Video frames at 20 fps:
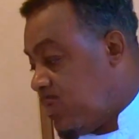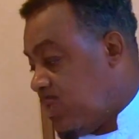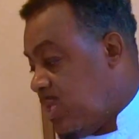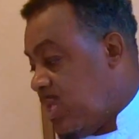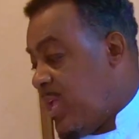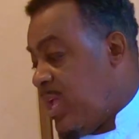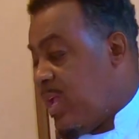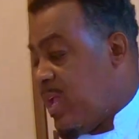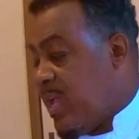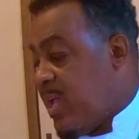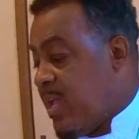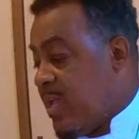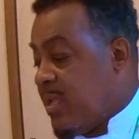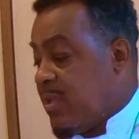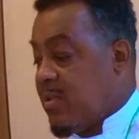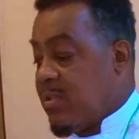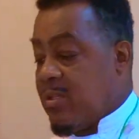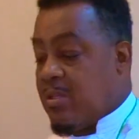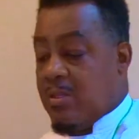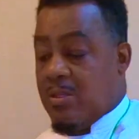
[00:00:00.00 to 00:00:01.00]

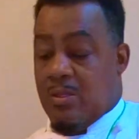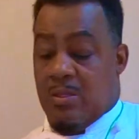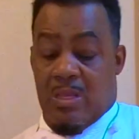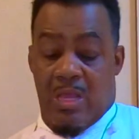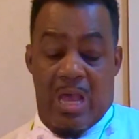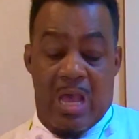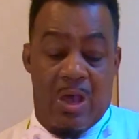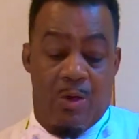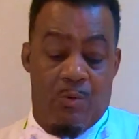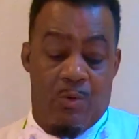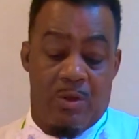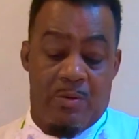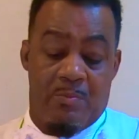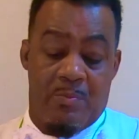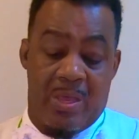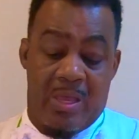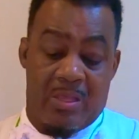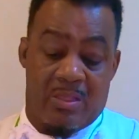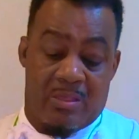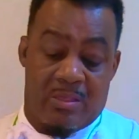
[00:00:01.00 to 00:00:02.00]
And I would
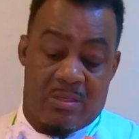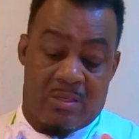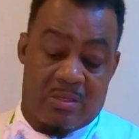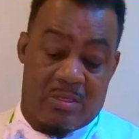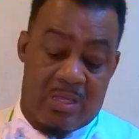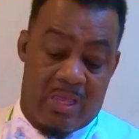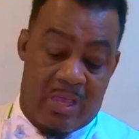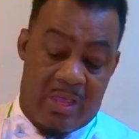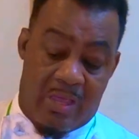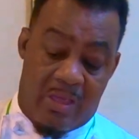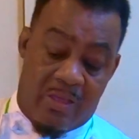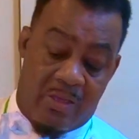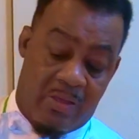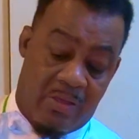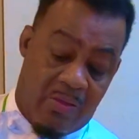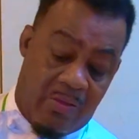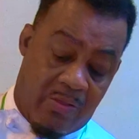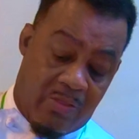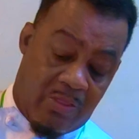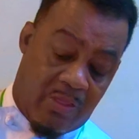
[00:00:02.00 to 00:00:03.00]
say
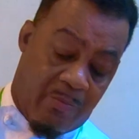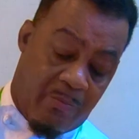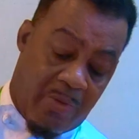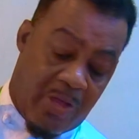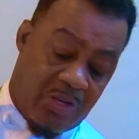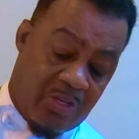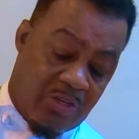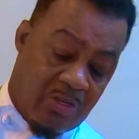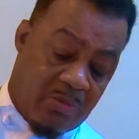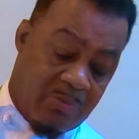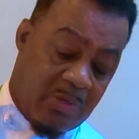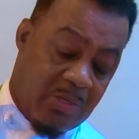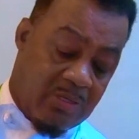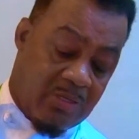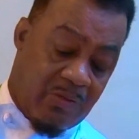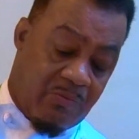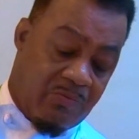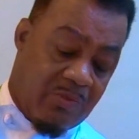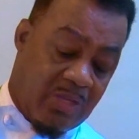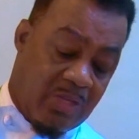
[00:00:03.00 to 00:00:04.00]
the
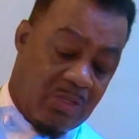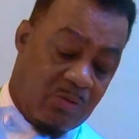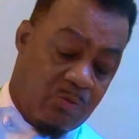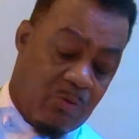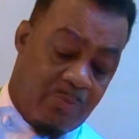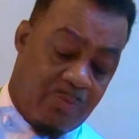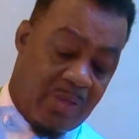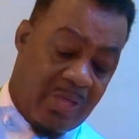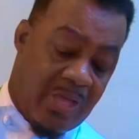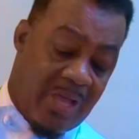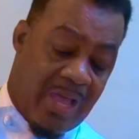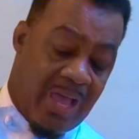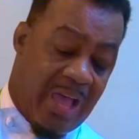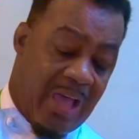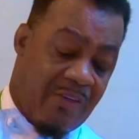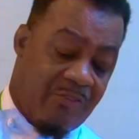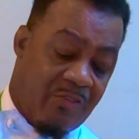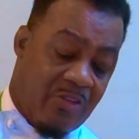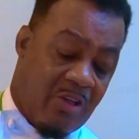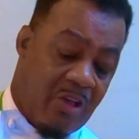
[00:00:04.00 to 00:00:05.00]
measurements of this would be a
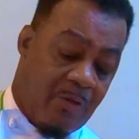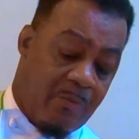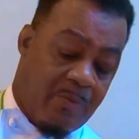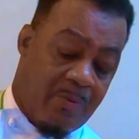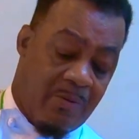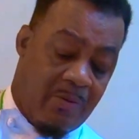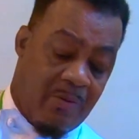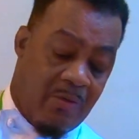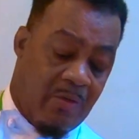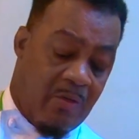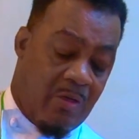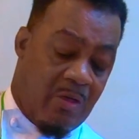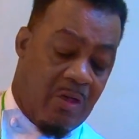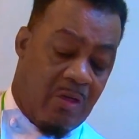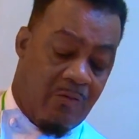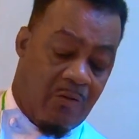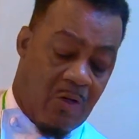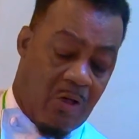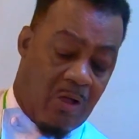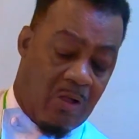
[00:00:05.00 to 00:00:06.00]
half cup
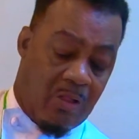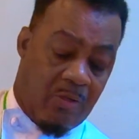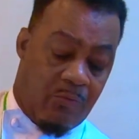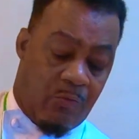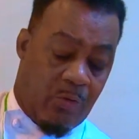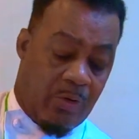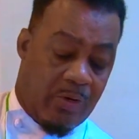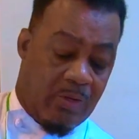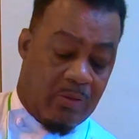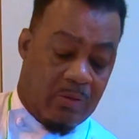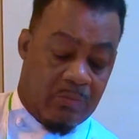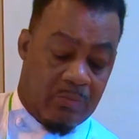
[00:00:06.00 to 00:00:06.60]
of olive oil.